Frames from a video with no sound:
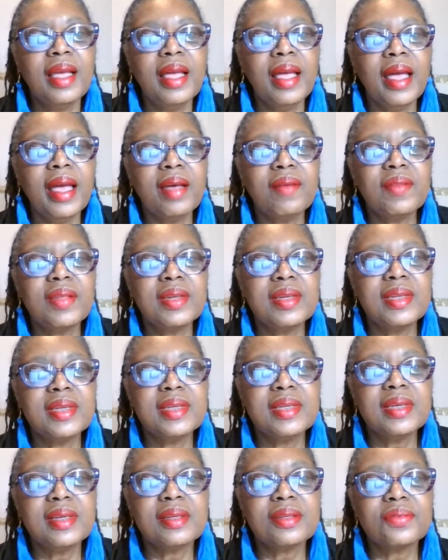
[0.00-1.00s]
have the
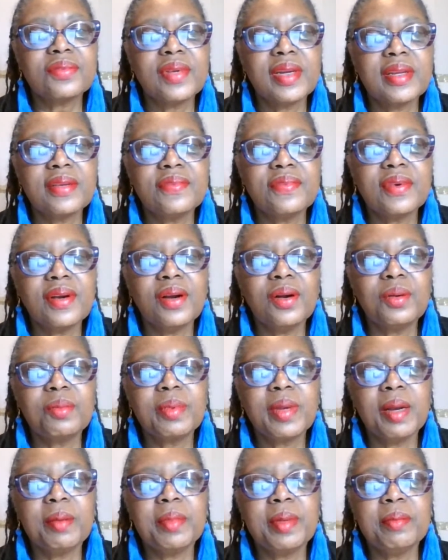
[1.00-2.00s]
details ready for
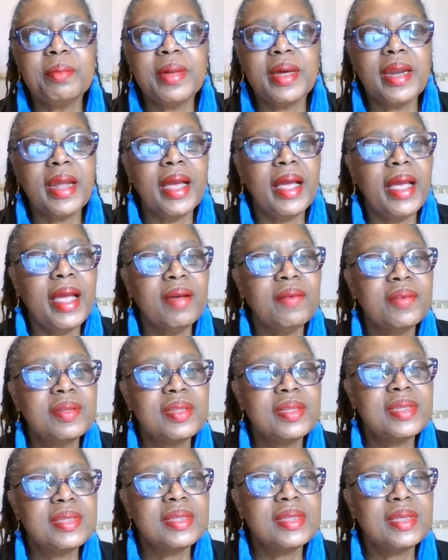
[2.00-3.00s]
homecoming, but I
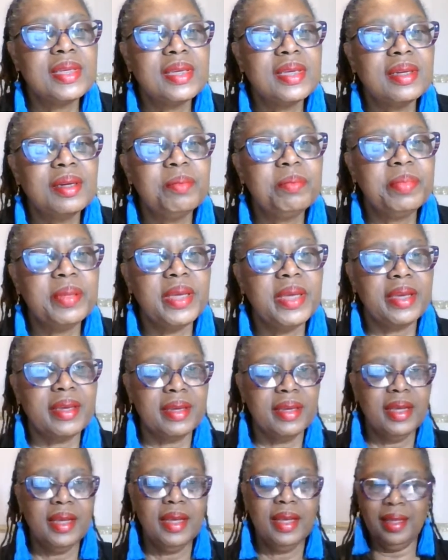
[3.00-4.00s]
haven't seen a pic.
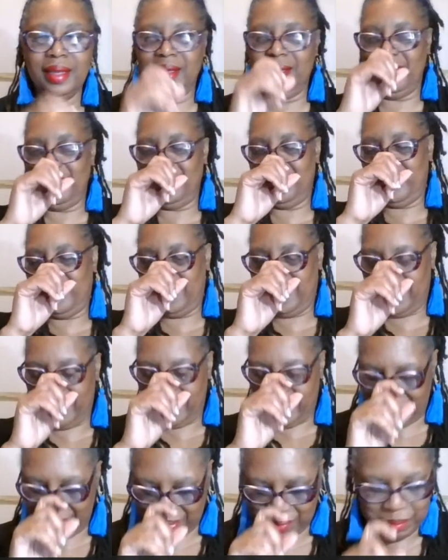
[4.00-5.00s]

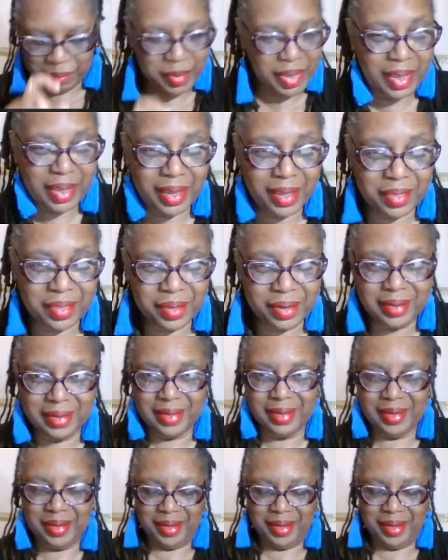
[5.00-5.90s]
Me either.